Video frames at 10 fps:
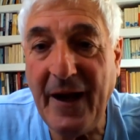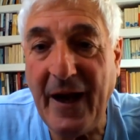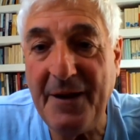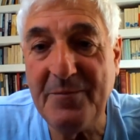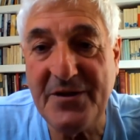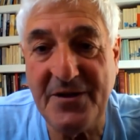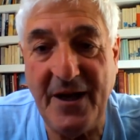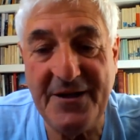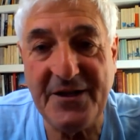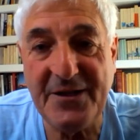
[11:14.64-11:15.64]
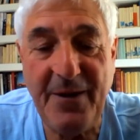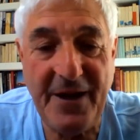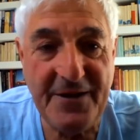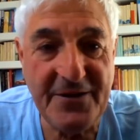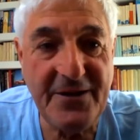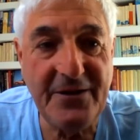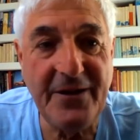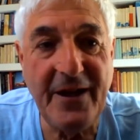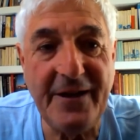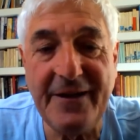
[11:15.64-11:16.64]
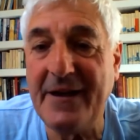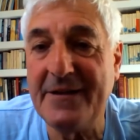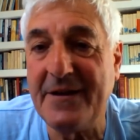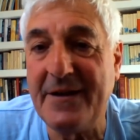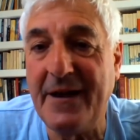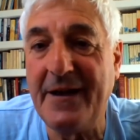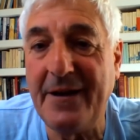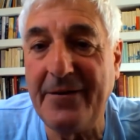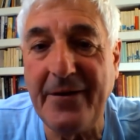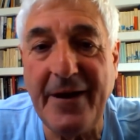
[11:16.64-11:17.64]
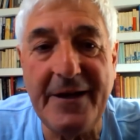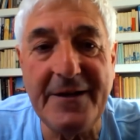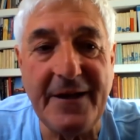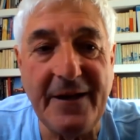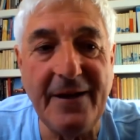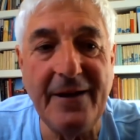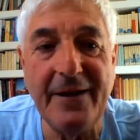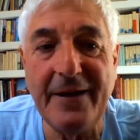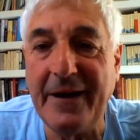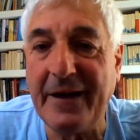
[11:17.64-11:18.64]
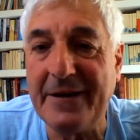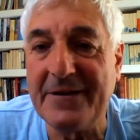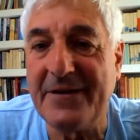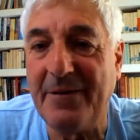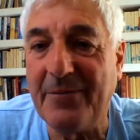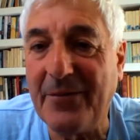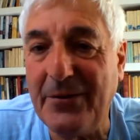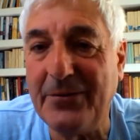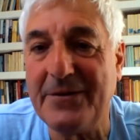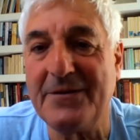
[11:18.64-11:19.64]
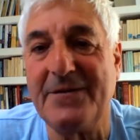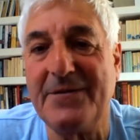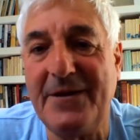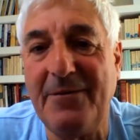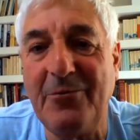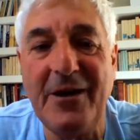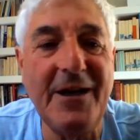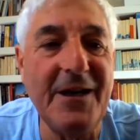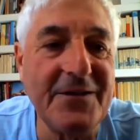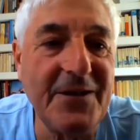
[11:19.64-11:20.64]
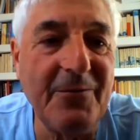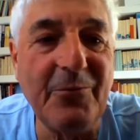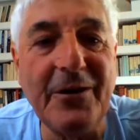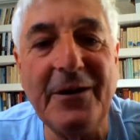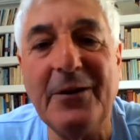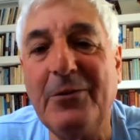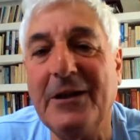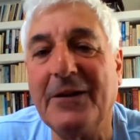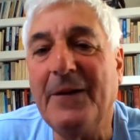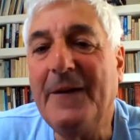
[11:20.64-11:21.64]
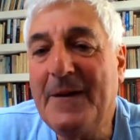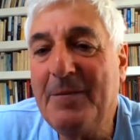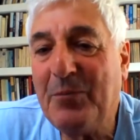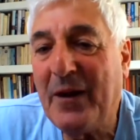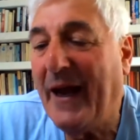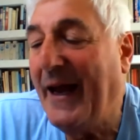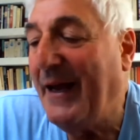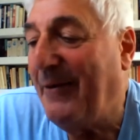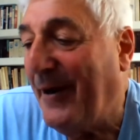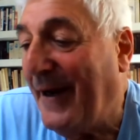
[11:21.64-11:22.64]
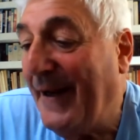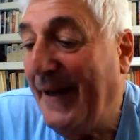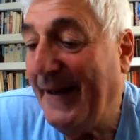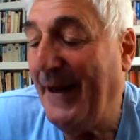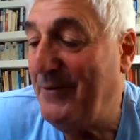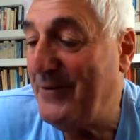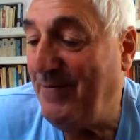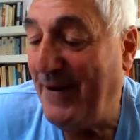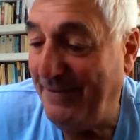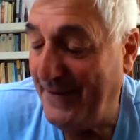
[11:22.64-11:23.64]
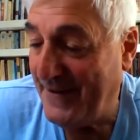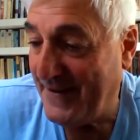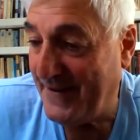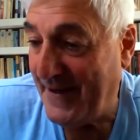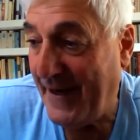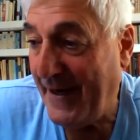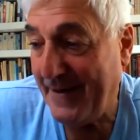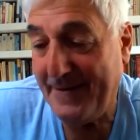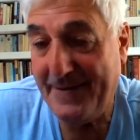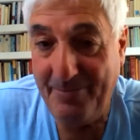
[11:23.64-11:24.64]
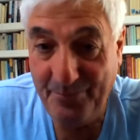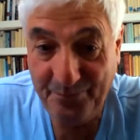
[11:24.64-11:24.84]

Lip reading: I suspect there's still 9,980 lurking in some corners of some warehouse somewhere in the world. Anyway, that was my first day, and